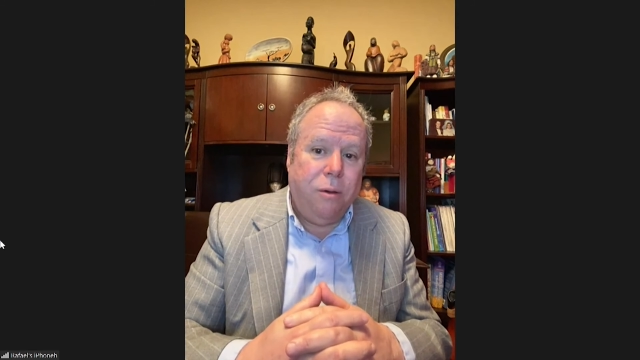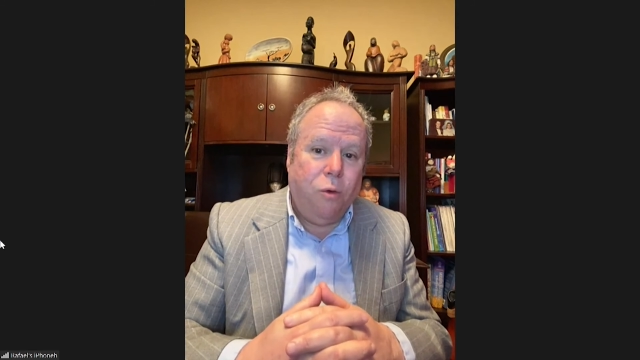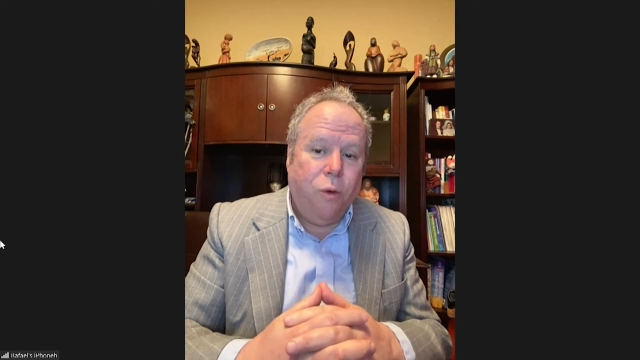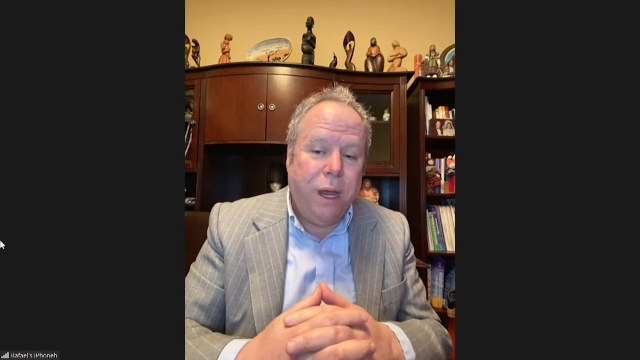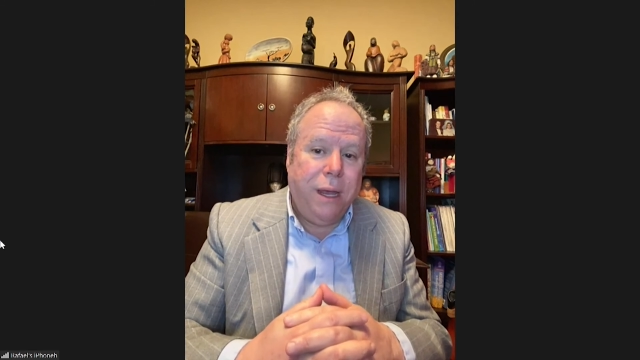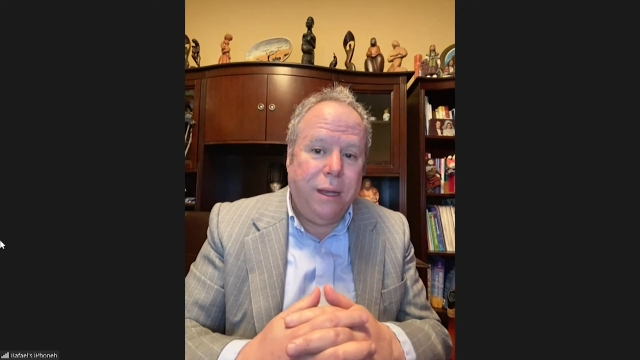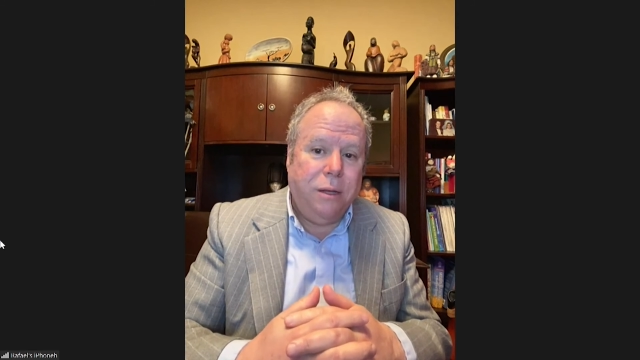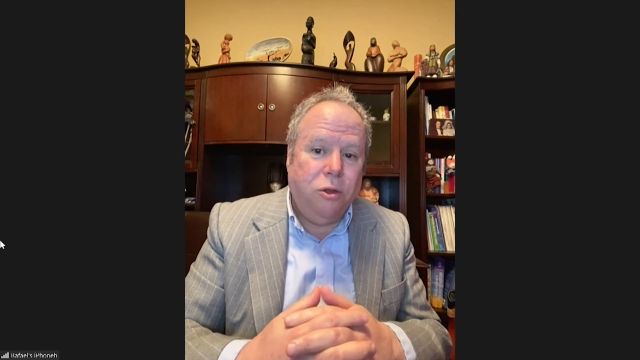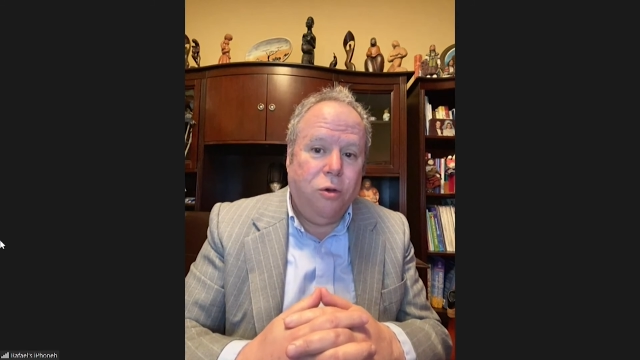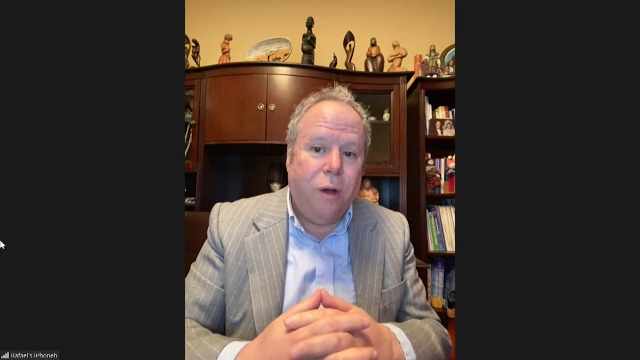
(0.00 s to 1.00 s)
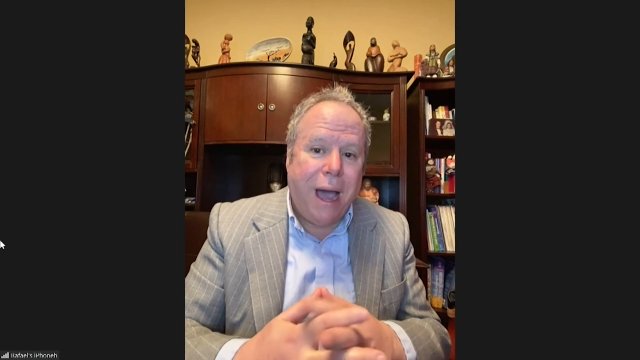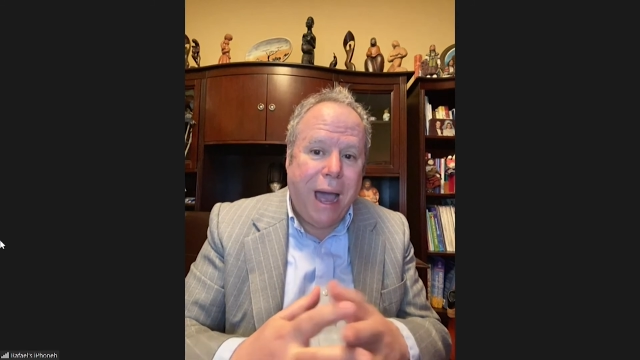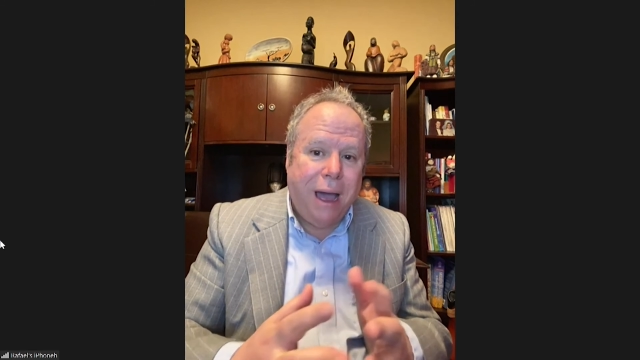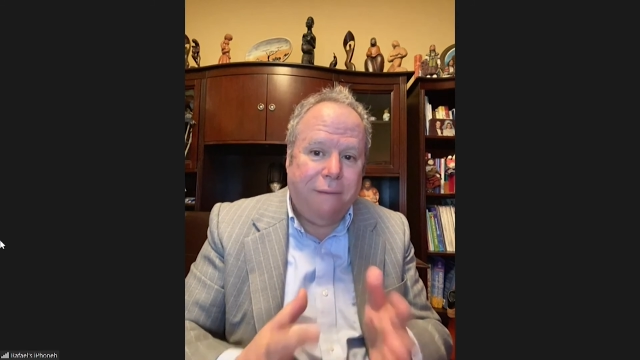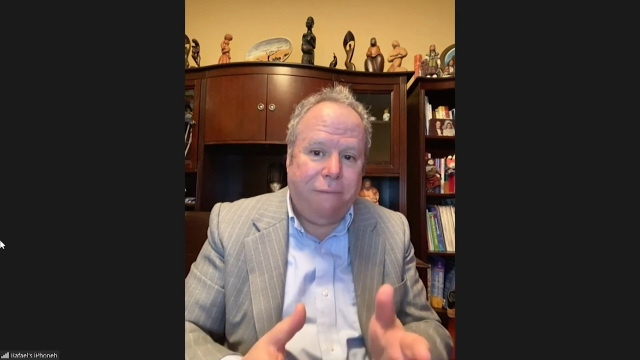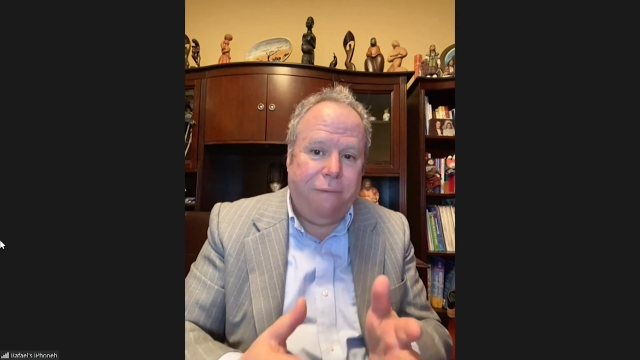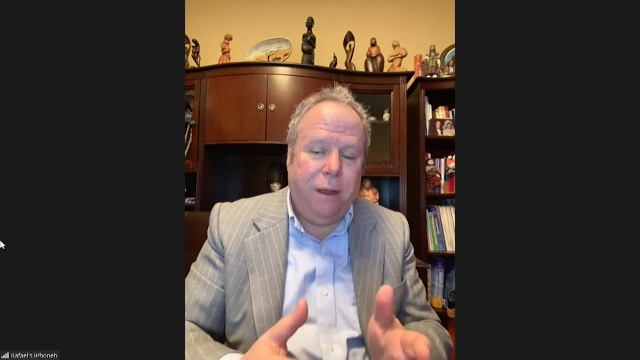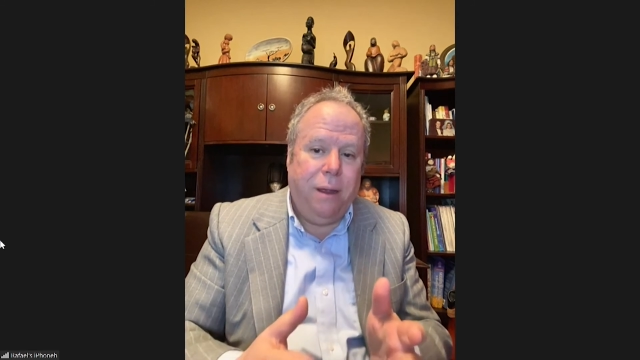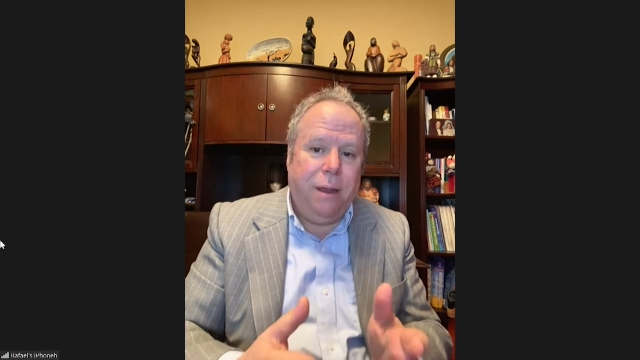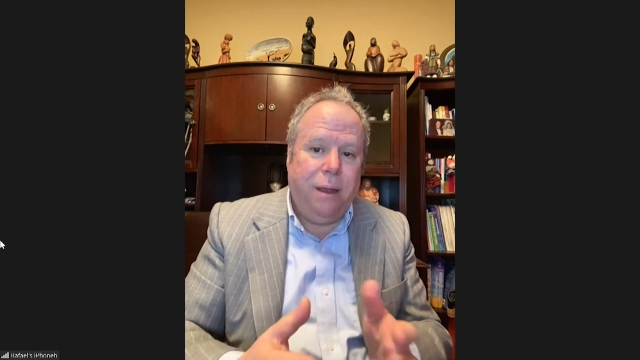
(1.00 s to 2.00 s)
we do have
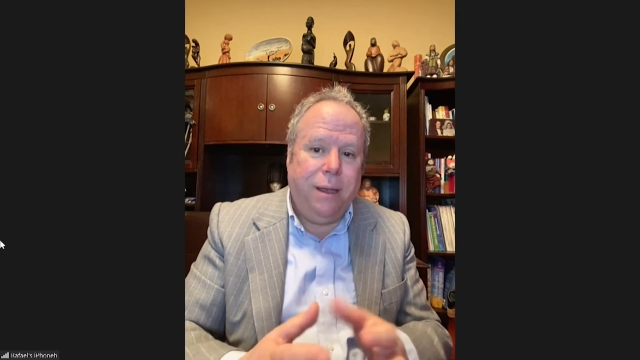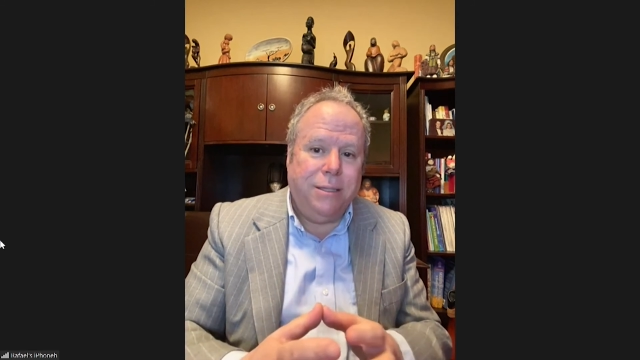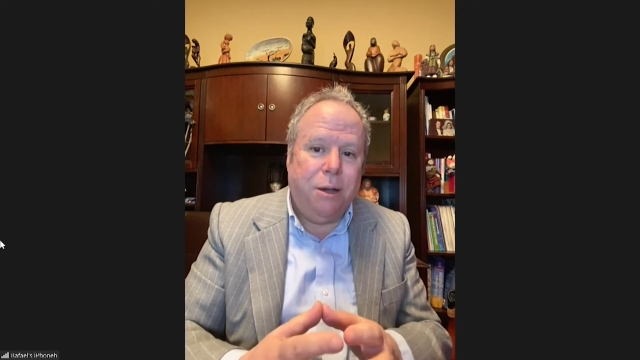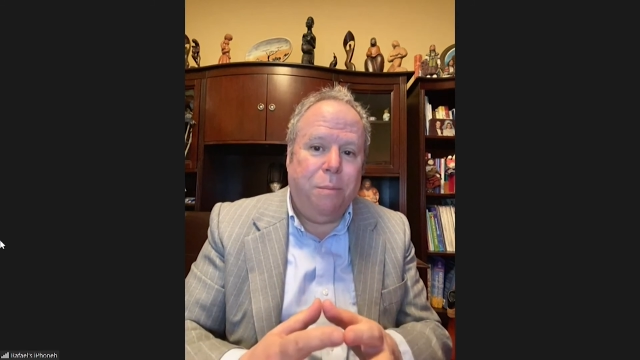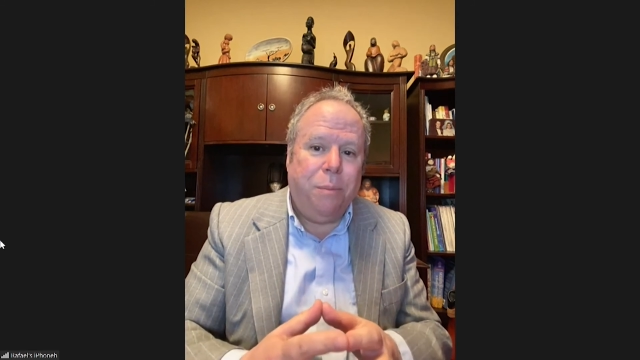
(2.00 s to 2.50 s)
some